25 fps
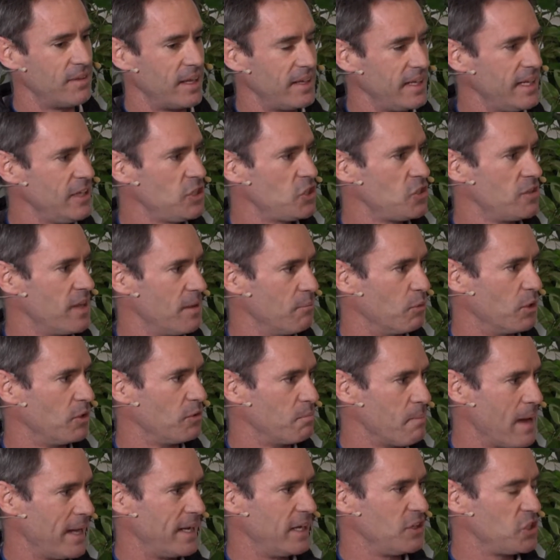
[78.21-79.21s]
that each of them was
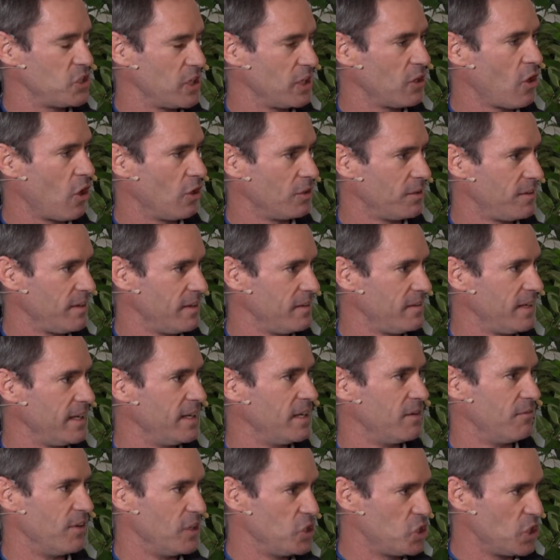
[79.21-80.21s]
managing content
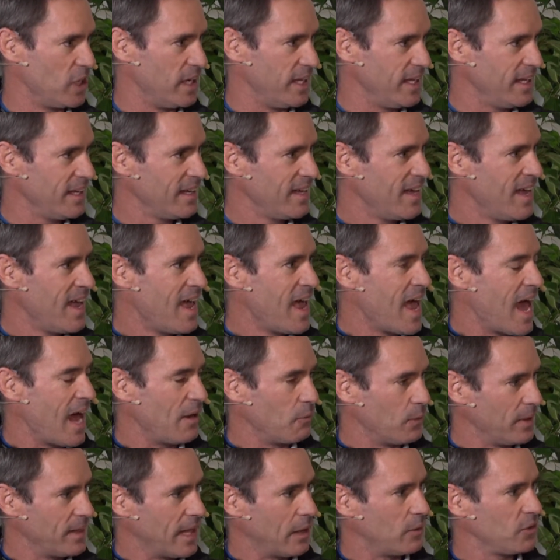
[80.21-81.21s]
individually.
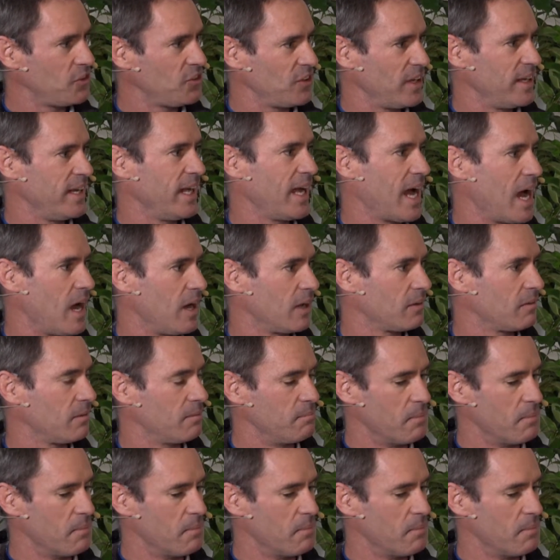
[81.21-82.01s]
And when they were sending out